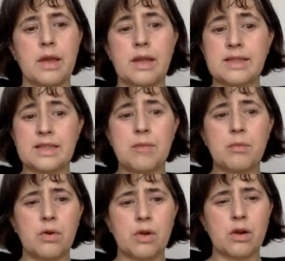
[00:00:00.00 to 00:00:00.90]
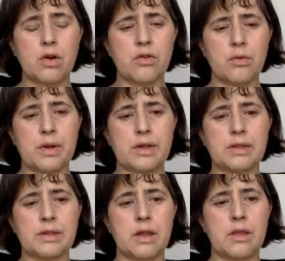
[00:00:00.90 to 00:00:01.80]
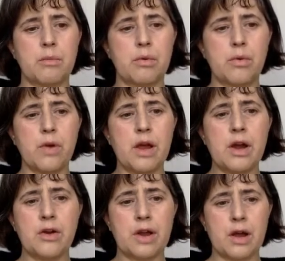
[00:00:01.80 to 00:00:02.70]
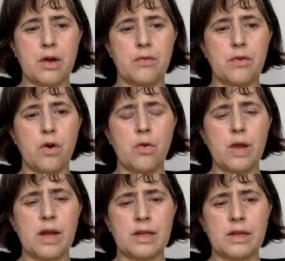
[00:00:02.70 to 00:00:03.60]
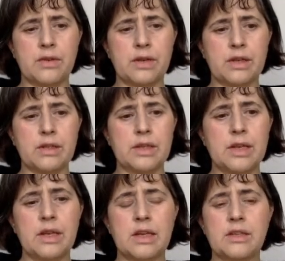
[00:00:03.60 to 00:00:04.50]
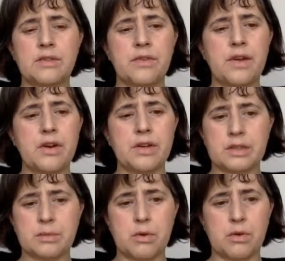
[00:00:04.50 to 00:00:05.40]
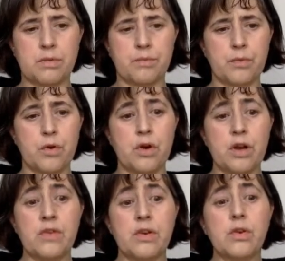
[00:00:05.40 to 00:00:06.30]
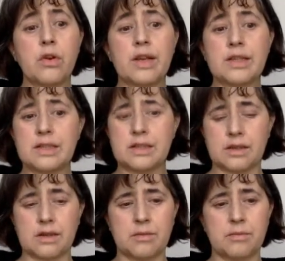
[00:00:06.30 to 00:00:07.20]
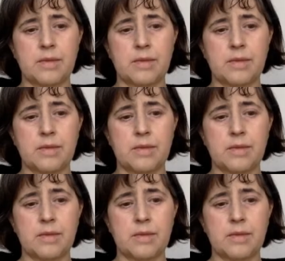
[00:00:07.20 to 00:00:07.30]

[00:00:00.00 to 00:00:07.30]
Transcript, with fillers: In some local governments, the blue area of own activities is very small or even non-existent.